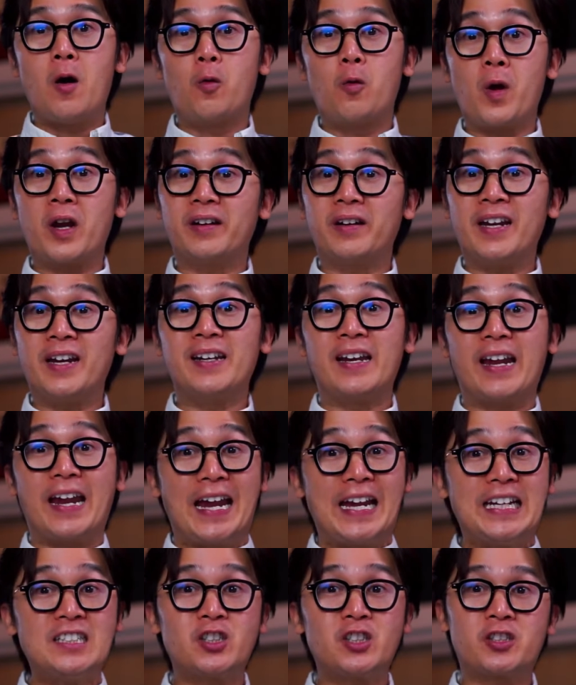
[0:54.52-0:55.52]
wherein
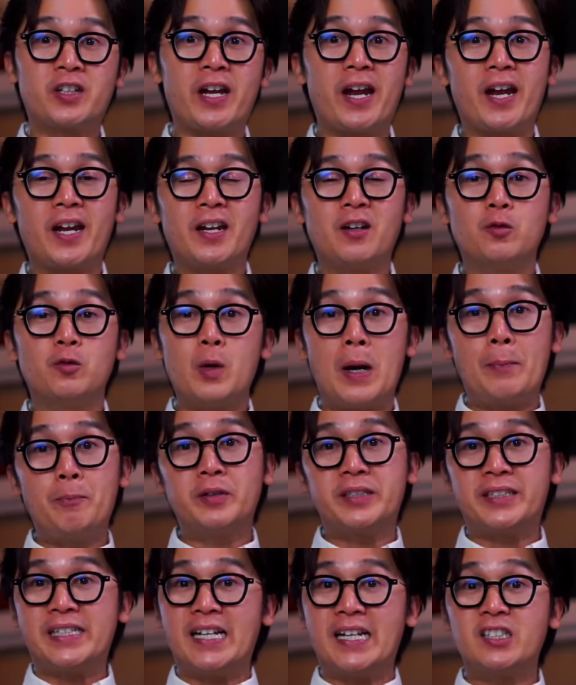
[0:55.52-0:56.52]
hk
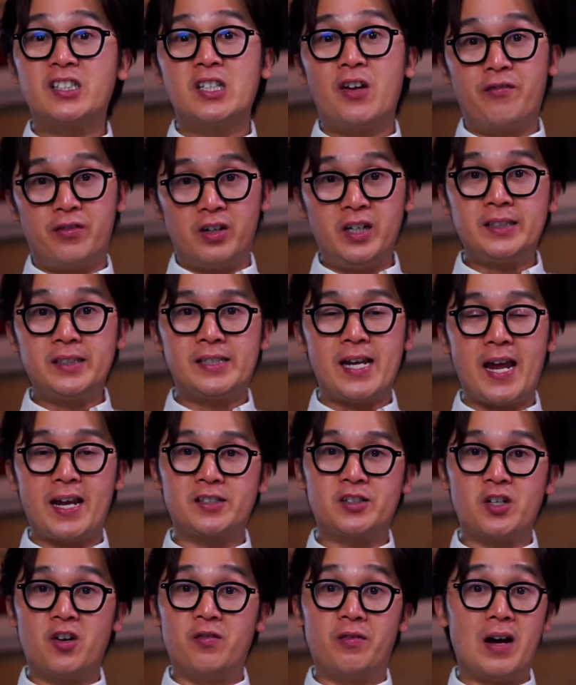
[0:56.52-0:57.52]
represents the
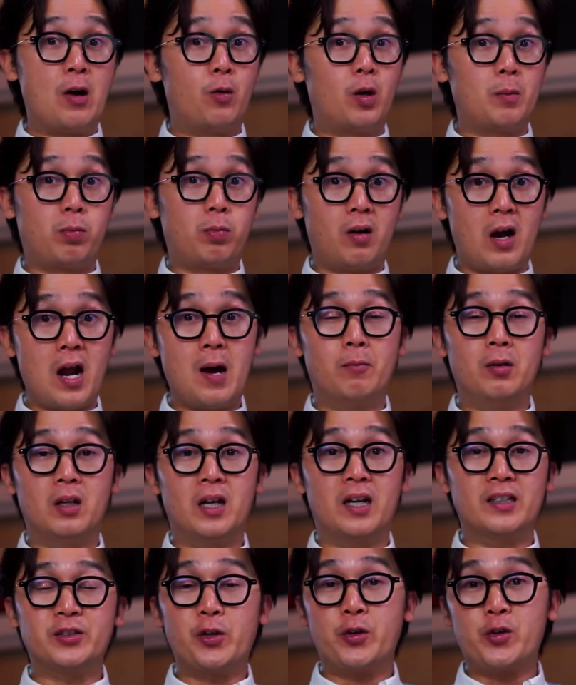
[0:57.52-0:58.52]
vertex of our
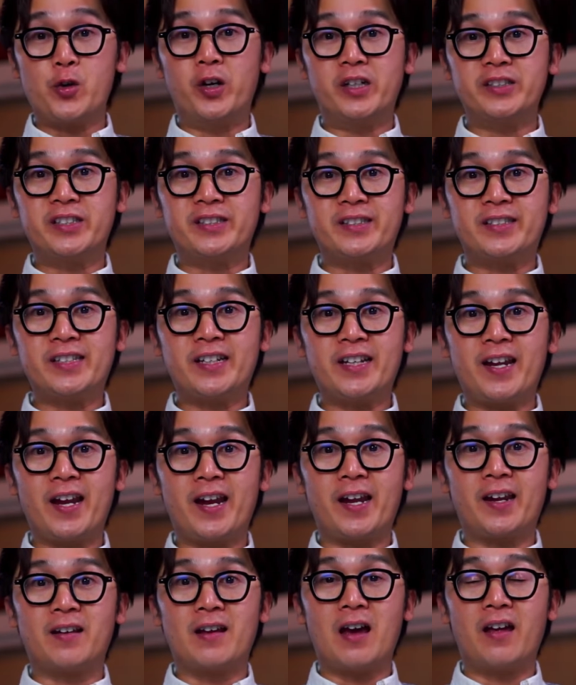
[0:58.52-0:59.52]
parabola. So you're
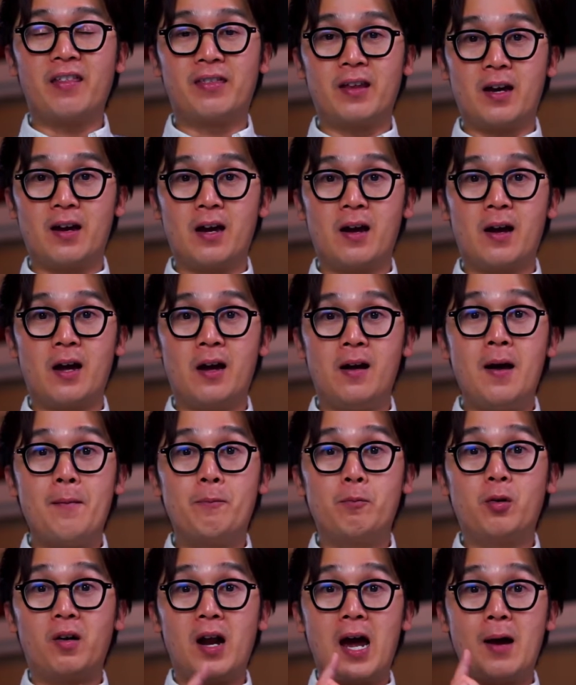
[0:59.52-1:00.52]
seeing the
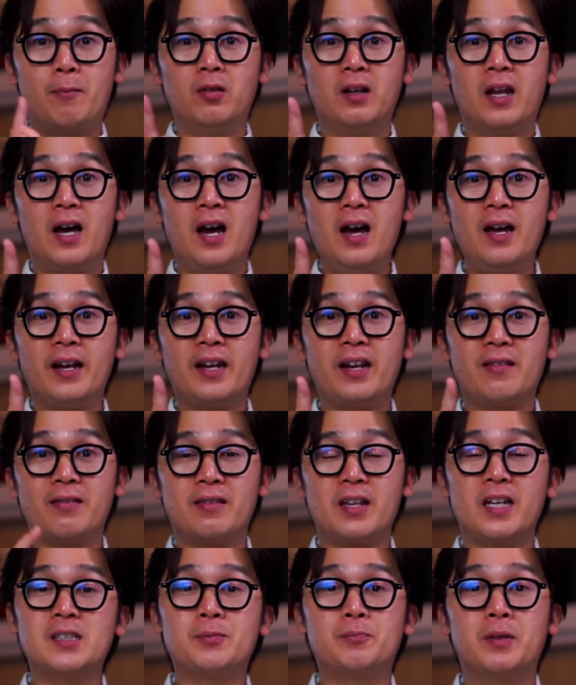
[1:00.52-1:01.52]
parabola in
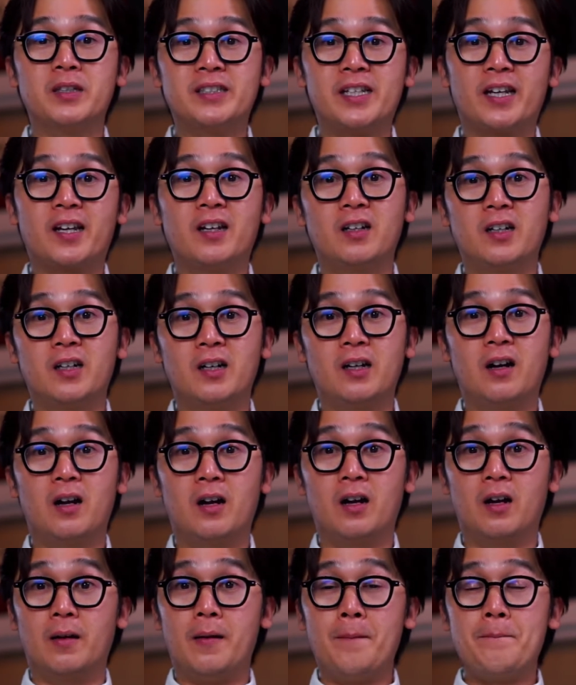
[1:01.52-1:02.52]
this particular
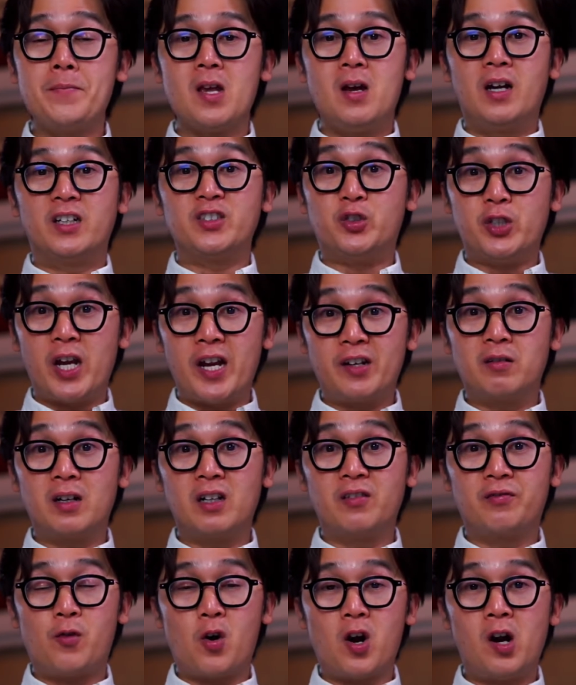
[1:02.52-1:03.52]
uh,
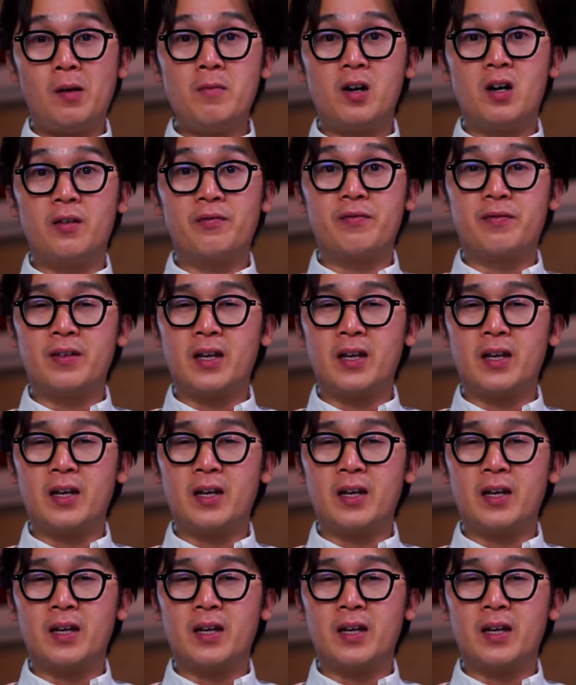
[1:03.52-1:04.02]
general form of